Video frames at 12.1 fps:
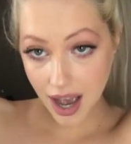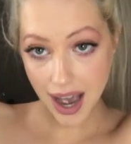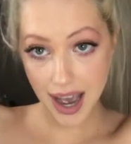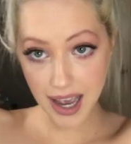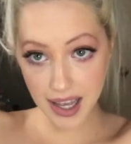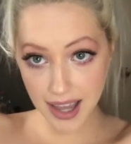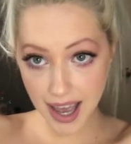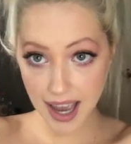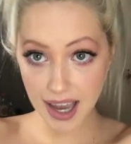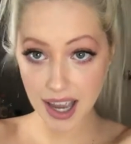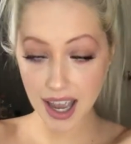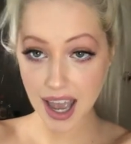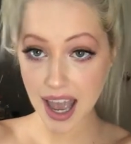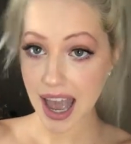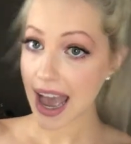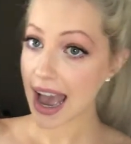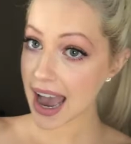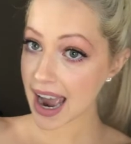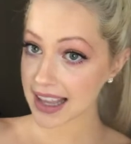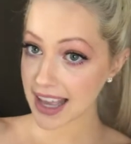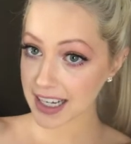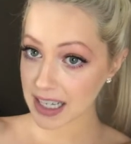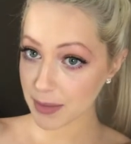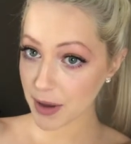I like
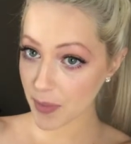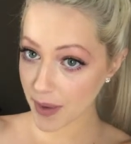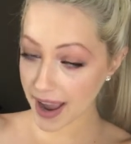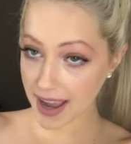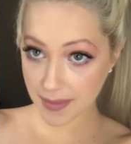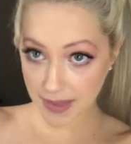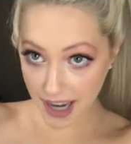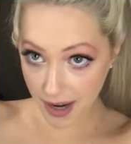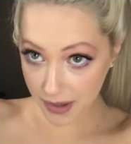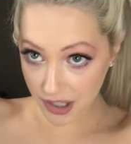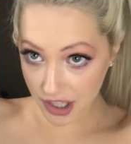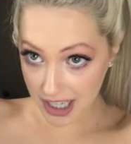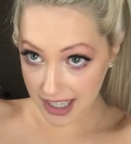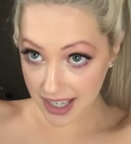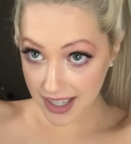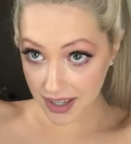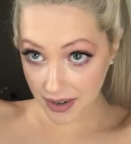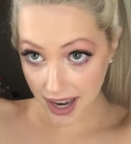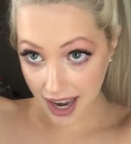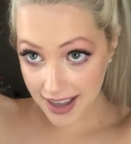to be way up there with Jesus, okay?